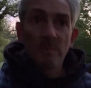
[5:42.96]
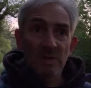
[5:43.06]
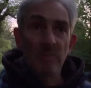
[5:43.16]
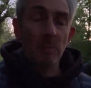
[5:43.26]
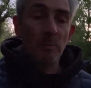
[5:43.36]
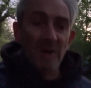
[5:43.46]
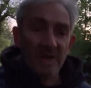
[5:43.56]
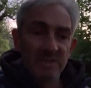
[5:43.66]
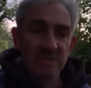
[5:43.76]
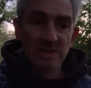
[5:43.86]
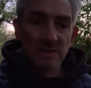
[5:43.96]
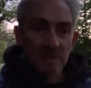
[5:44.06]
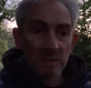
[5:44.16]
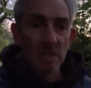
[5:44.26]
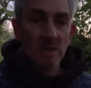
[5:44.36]
People on bikes,
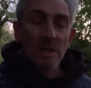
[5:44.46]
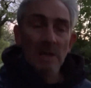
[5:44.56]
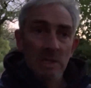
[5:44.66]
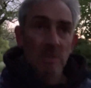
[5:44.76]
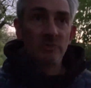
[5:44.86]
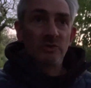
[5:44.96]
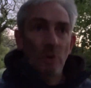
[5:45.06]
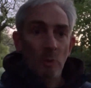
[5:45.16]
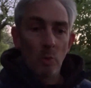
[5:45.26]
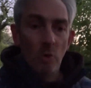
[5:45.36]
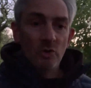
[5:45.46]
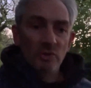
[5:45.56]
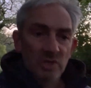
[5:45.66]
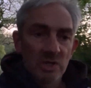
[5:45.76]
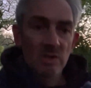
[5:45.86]
all the dog
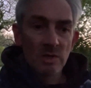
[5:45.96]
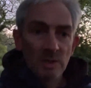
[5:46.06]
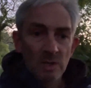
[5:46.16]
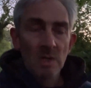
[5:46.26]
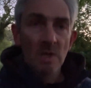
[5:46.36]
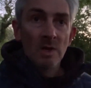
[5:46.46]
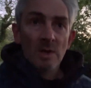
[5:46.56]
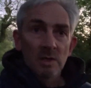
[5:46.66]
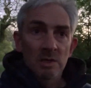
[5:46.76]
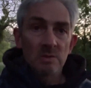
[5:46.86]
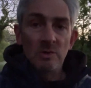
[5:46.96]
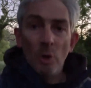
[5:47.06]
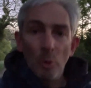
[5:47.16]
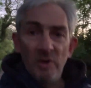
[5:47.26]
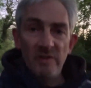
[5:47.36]
walkers.
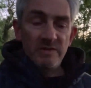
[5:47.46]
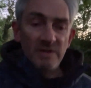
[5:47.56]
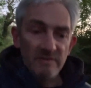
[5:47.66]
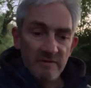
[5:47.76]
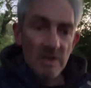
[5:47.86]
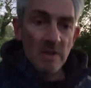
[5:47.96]
Nobody this evening.